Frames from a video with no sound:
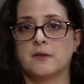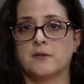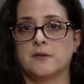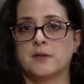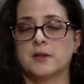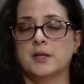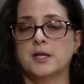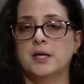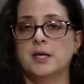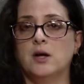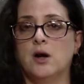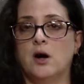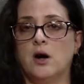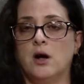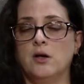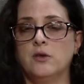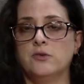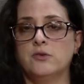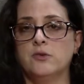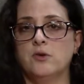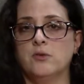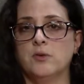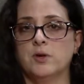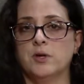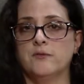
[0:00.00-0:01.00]
The League
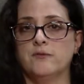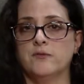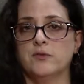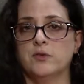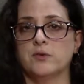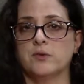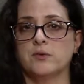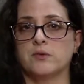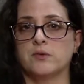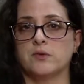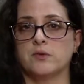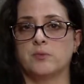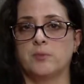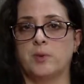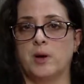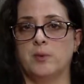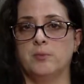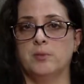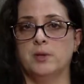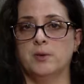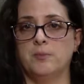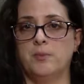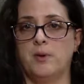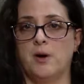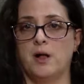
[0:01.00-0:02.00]
also influences
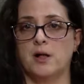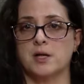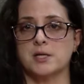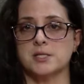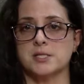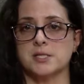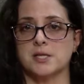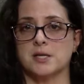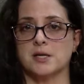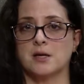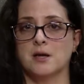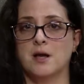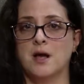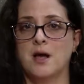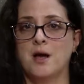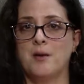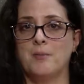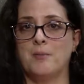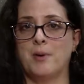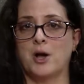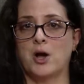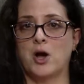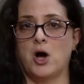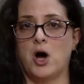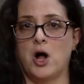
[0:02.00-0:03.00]
public policy
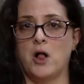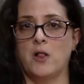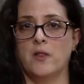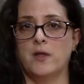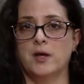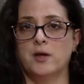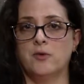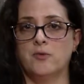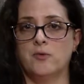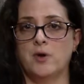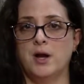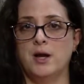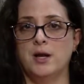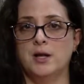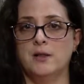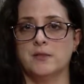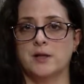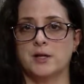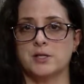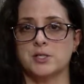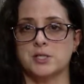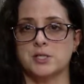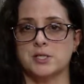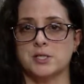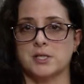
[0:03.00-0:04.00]
by calling and writing
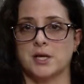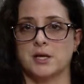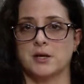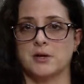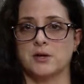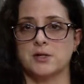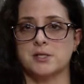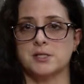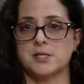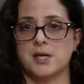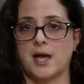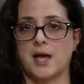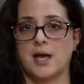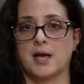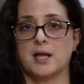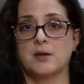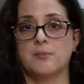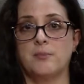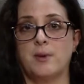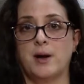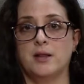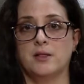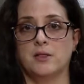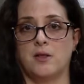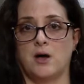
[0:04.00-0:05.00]
legislators and
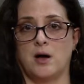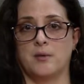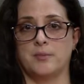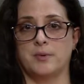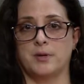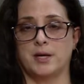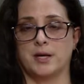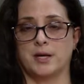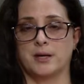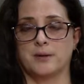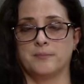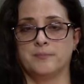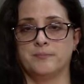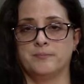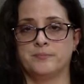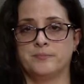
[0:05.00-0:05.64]
by lobbying.